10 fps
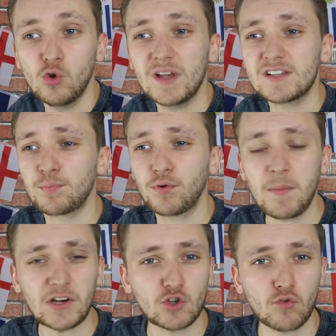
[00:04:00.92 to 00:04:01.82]
who is
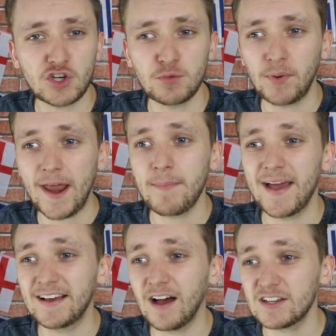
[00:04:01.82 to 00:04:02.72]
pretty much the Russian
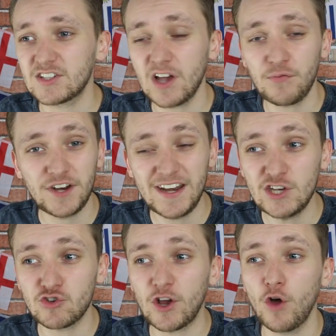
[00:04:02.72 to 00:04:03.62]
playmaker, suffered an
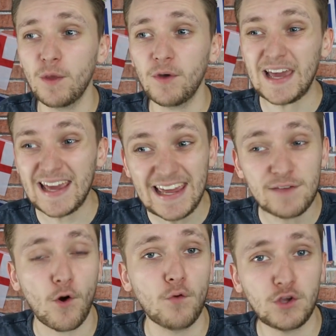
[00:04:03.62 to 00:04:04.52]
injury on the
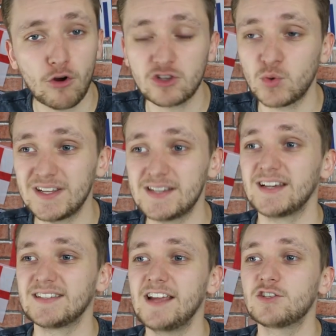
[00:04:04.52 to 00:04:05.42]
eve of Euro
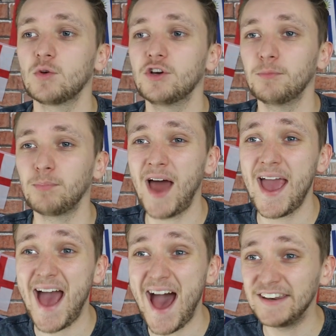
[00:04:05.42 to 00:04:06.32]
2016, so he couldn't
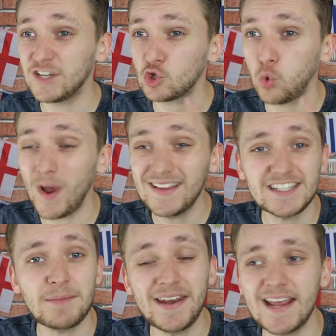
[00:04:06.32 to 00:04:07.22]
play. And
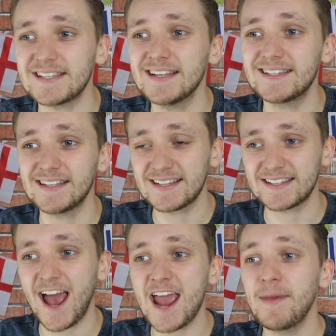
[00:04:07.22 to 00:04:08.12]
20 minutes into
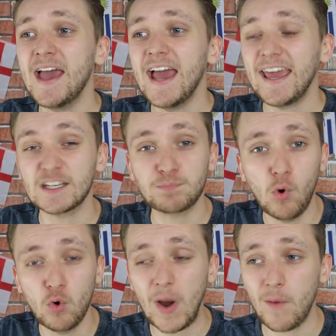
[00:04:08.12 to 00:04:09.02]
this game, he has
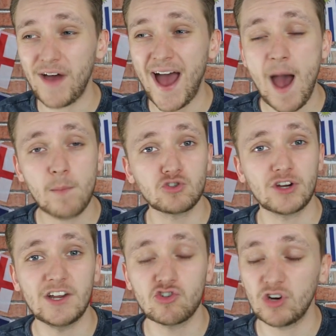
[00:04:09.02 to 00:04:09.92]
pulled up with a
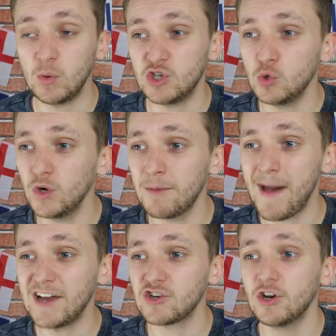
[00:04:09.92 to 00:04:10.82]
hamstring injury, which you would
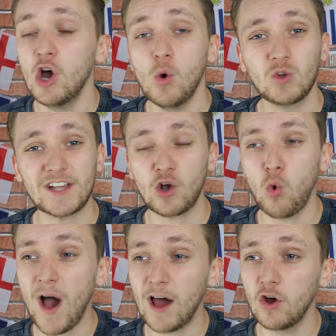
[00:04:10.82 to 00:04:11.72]
imagine will take
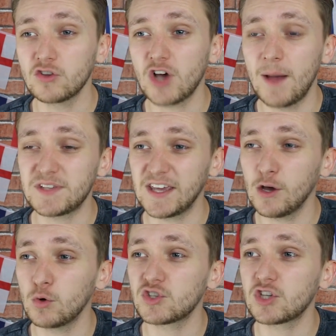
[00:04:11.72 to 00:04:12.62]
quite a long time to
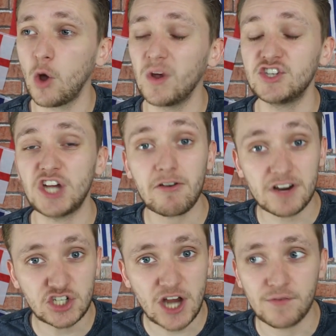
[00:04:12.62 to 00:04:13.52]
heal. So
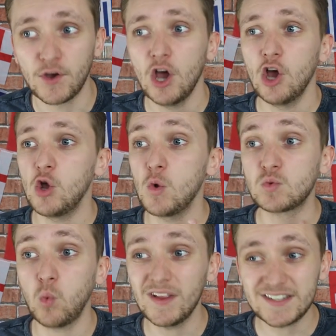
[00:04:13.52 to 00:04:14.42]
Cheryshev, who
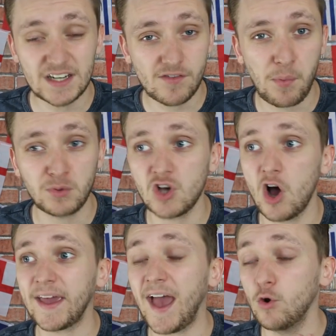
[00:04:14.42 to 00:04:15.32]
was once a Liverpool
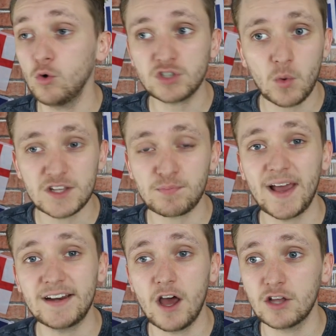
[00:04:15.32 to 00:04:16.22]
target and also once
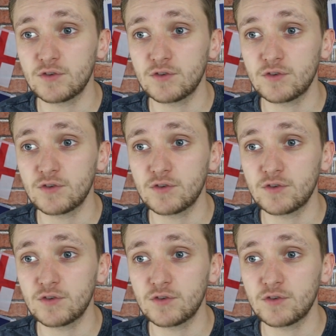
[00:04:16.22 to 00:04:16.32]
played